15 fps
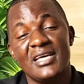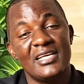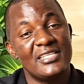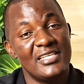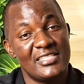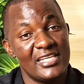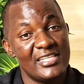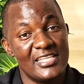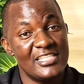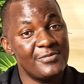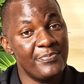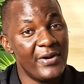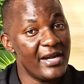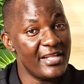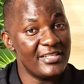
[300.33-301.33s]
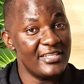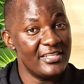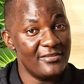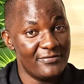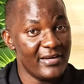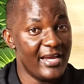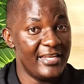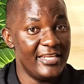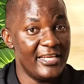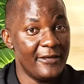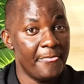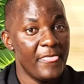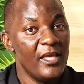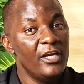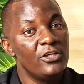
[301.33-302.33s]
that there's a disparity in
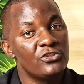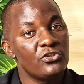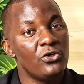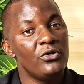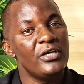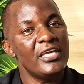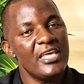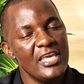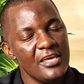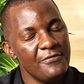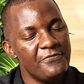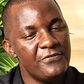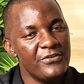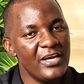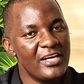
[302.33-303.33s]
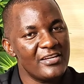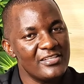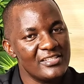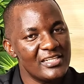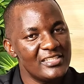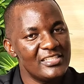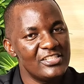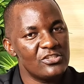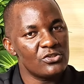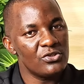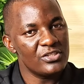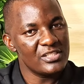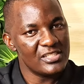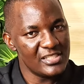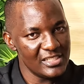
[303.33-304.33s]
finding. So if your result is
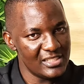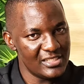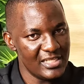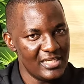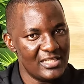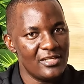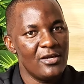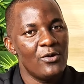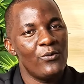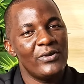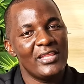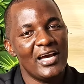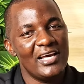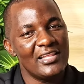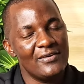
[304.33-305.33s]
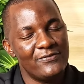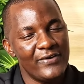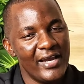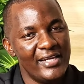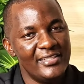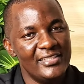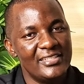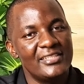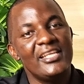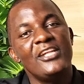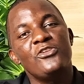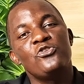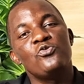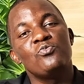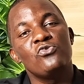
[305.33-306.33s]
consistent with other findings,
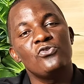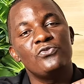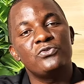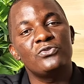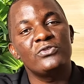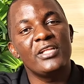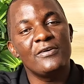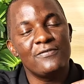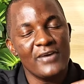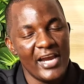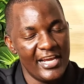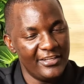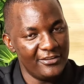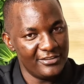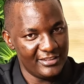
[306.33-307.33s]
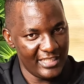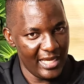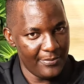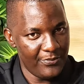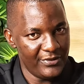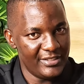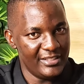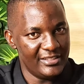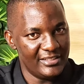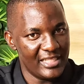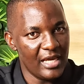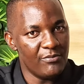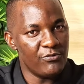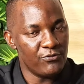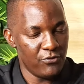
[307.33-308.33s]
then you move to the final step, which is
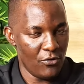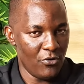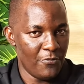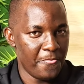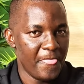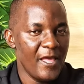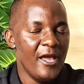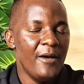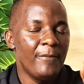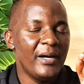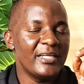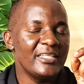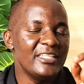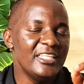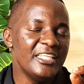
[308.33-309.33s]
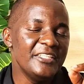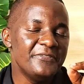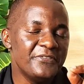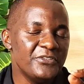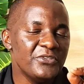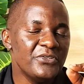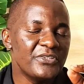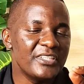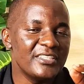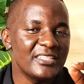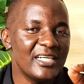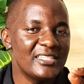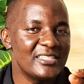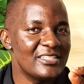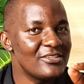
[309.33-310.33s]
step 4. But if your
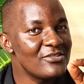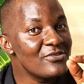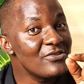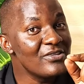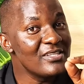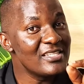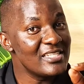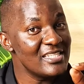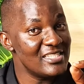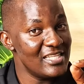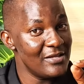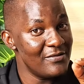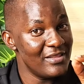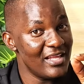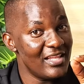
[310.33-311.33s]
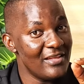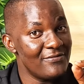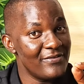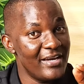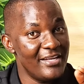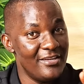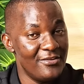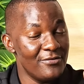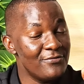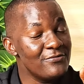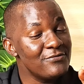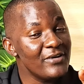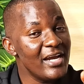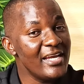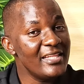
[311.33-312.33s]
result is not consistent with other findings, you
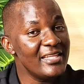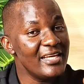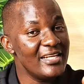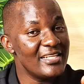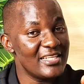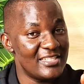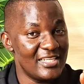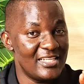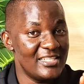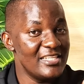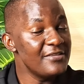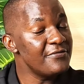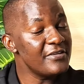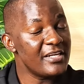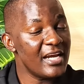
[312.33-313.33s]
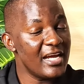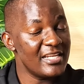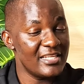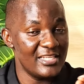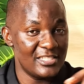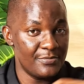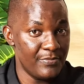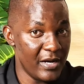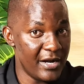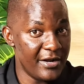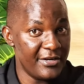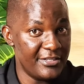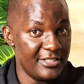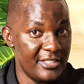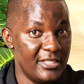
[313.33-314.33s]
find there's a significant
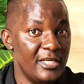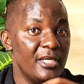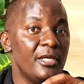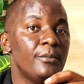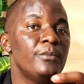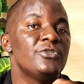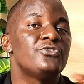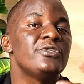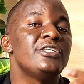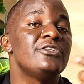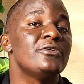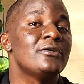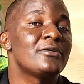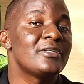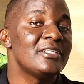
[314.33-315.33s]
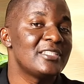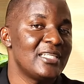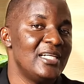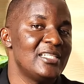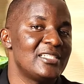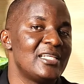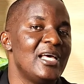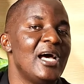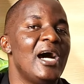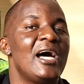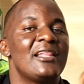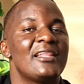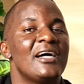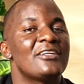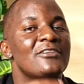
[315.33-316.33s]
disparity between your results
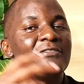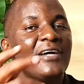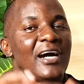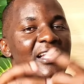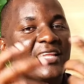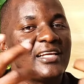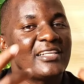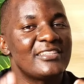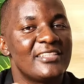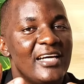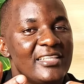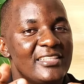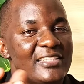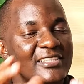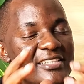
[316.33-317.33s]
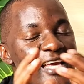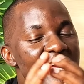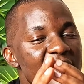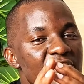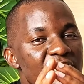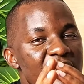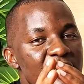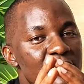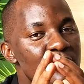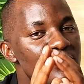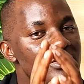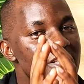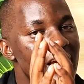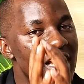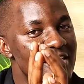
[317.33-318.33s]
and that of other researchers, then you need
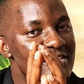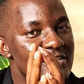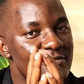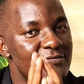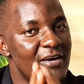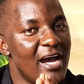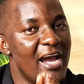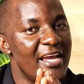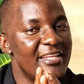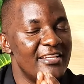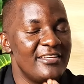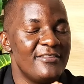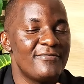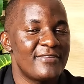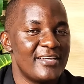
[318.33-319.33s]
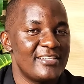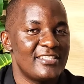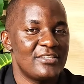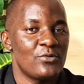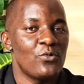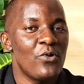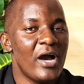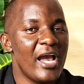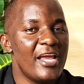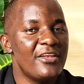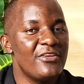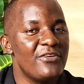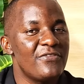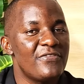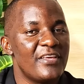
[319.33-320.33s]
to justify the differences. Why
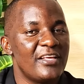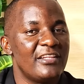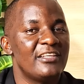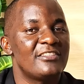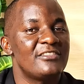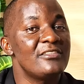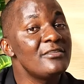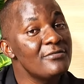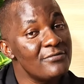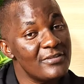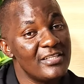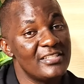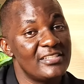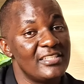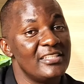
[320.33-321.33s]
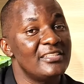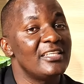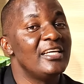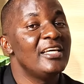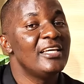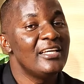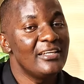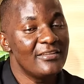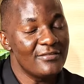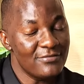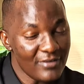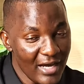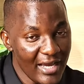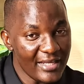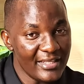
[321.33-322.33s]
do you think there's differences in
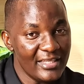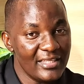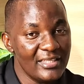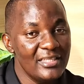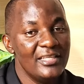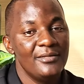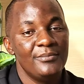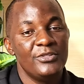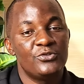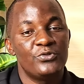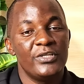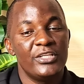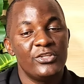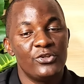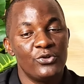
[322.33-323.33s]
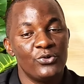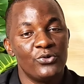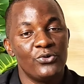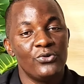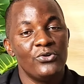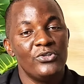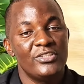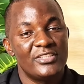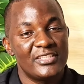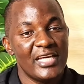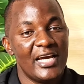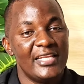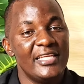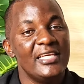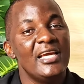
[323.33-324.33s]
finding between your
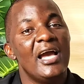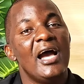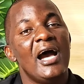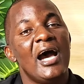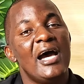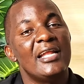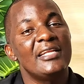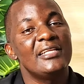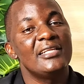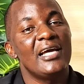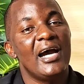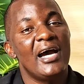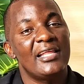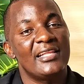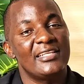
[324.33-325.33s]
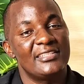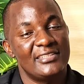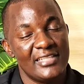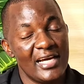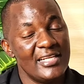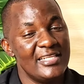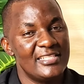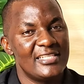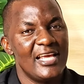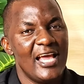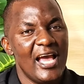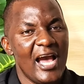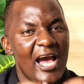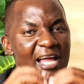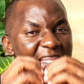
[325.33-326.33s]
study and other studies?
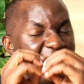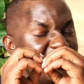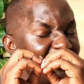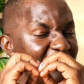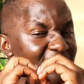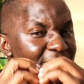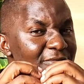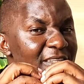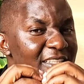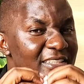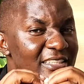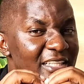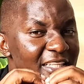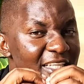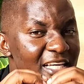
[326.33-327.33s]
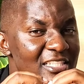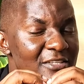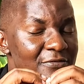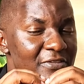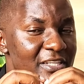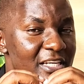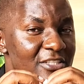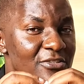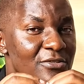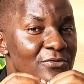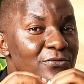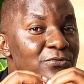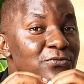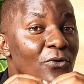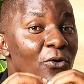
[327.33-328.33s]
And the difference, the
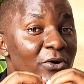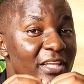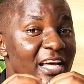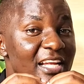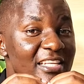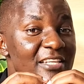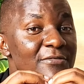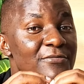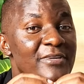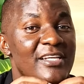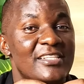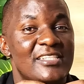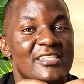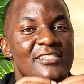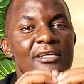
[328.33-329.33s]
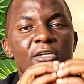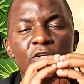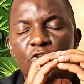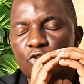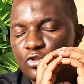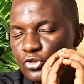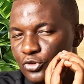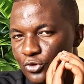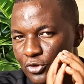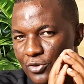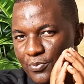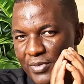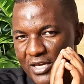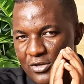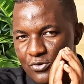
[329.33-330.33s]
justification for that differences
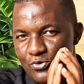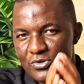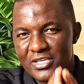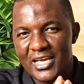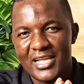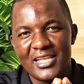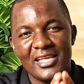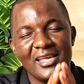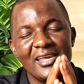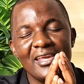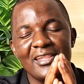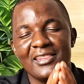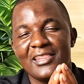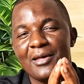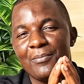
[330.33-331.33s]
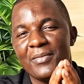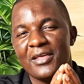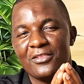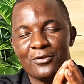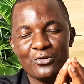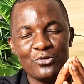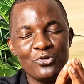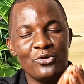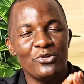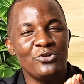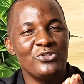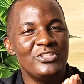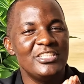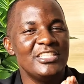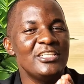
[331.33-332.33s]
should be rooted in the
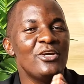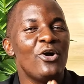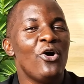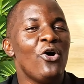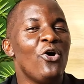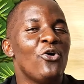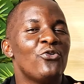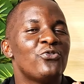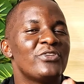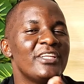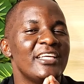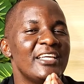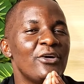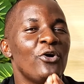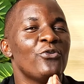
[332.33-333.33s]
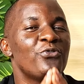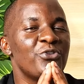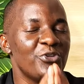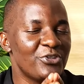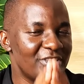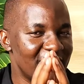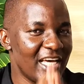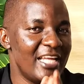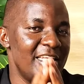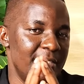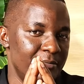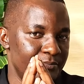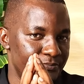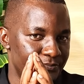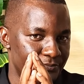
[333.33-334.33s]
methodology of your study.